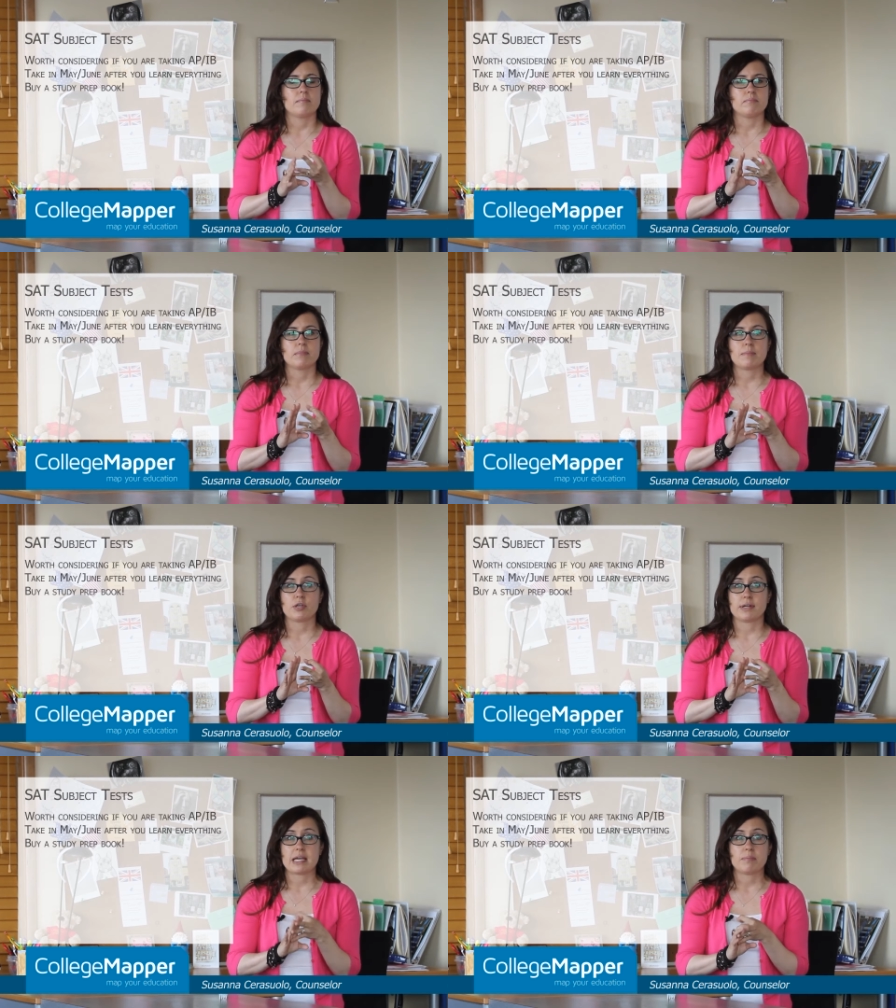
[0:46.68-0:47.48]
maybe
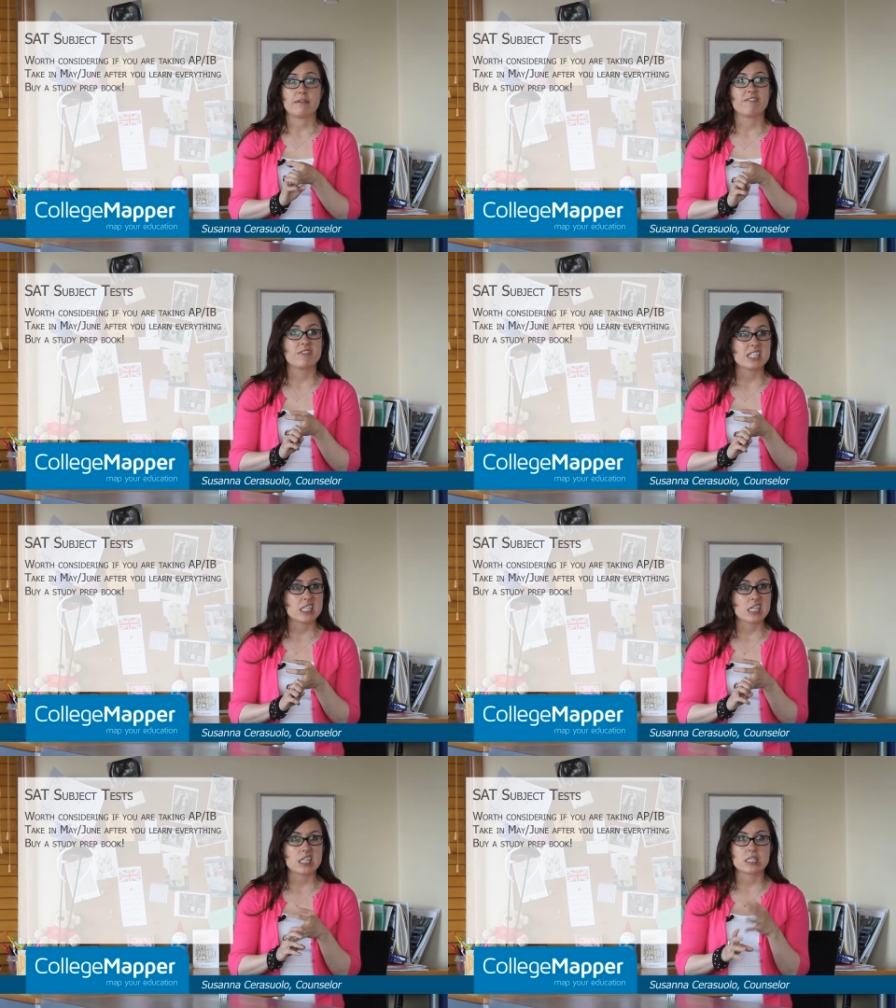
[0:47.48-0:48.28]
you're in AP
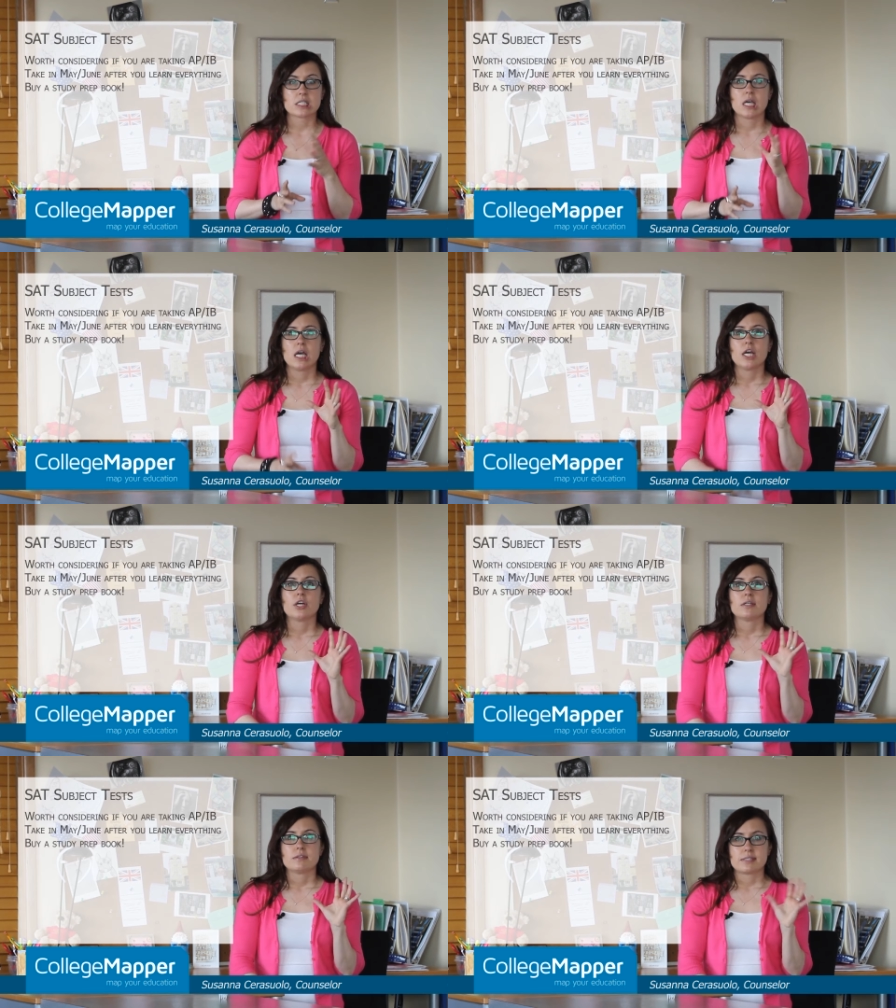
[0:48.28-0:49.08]
Physics,
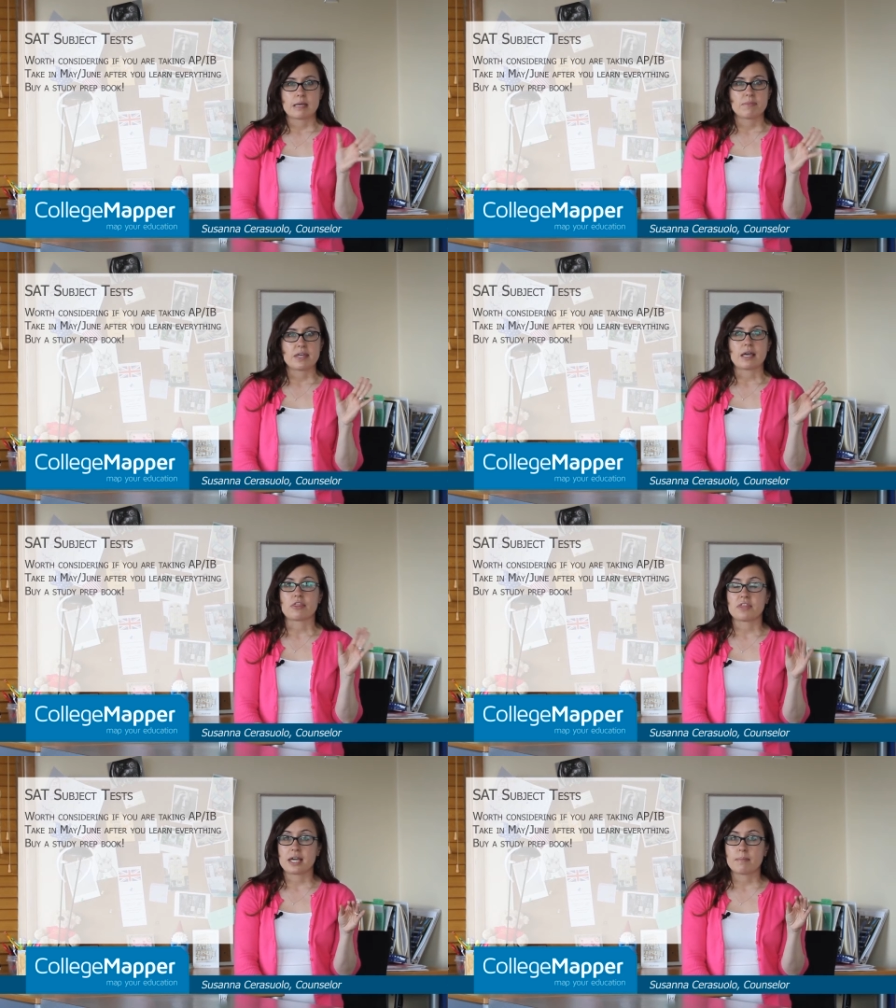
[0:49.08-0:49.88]
same thing.
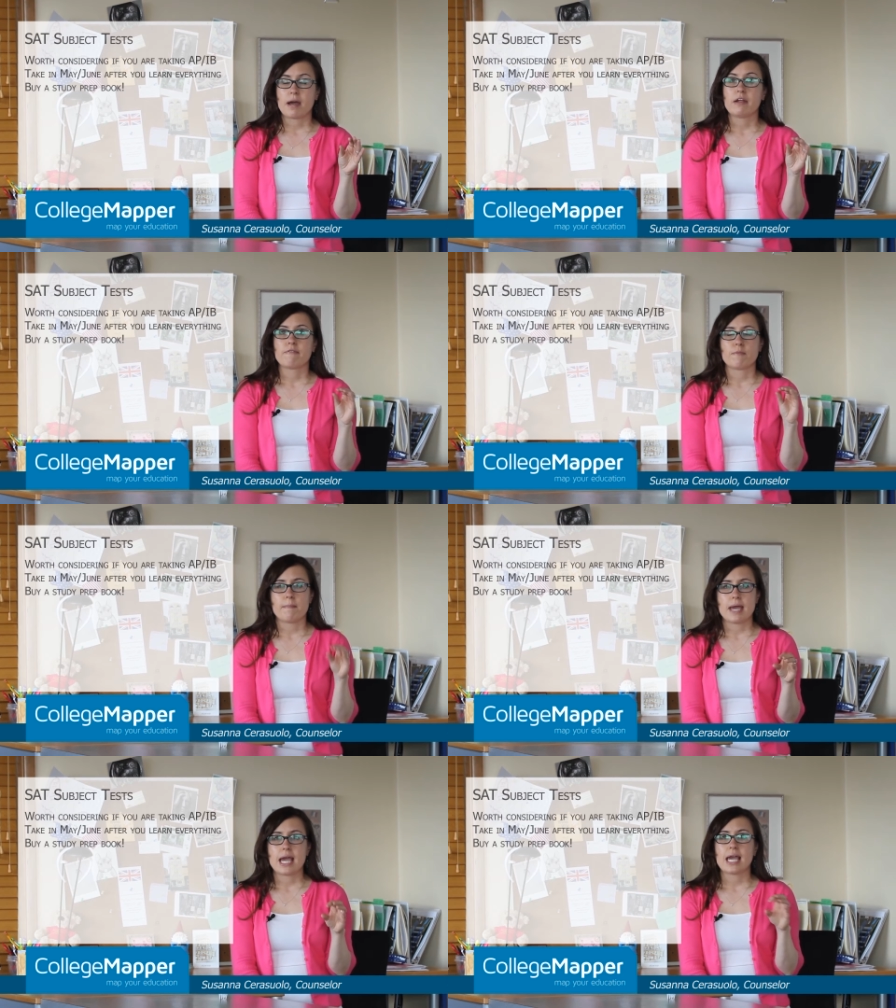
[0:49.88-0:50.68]
Think about it for
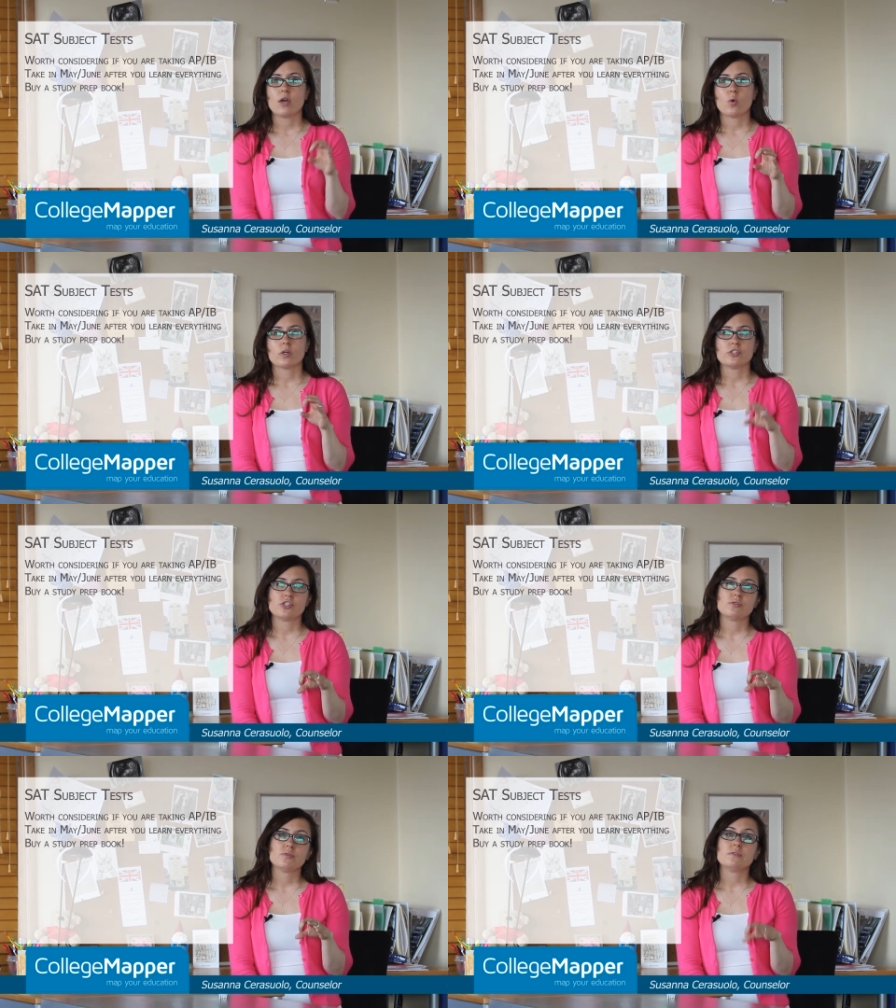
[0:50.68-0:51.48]
May or
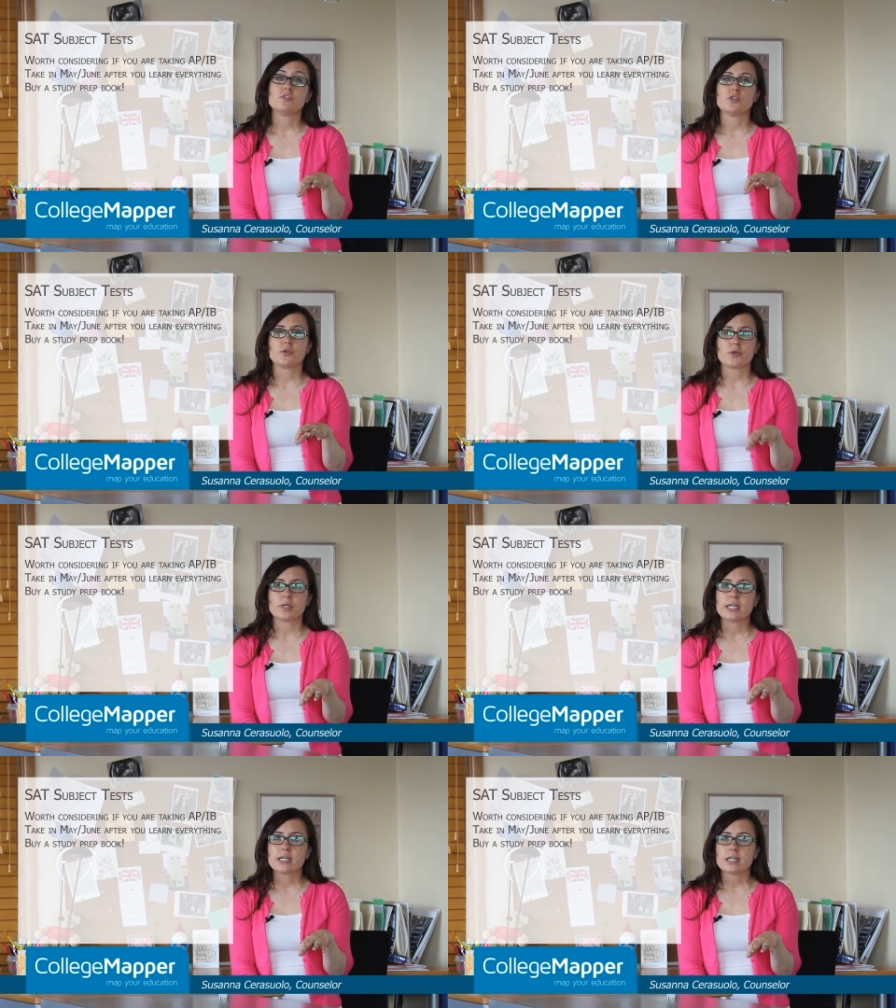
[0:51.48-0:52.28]
June of junior
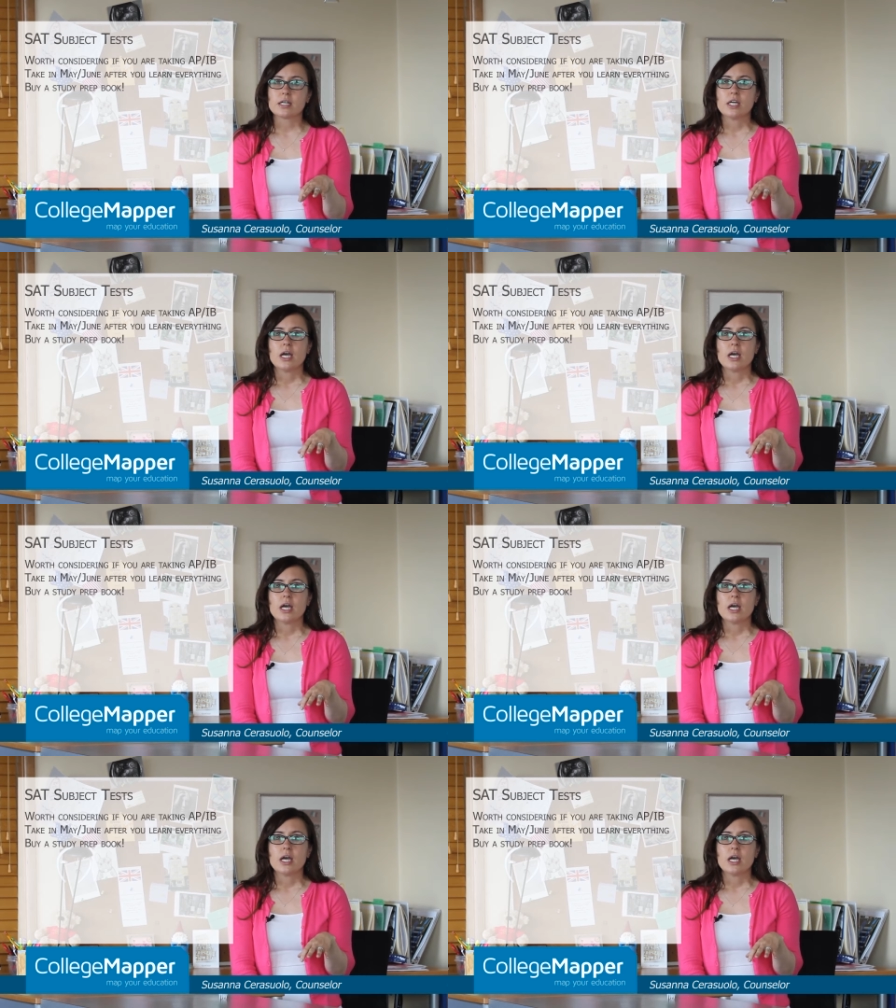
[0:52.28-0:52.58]
year.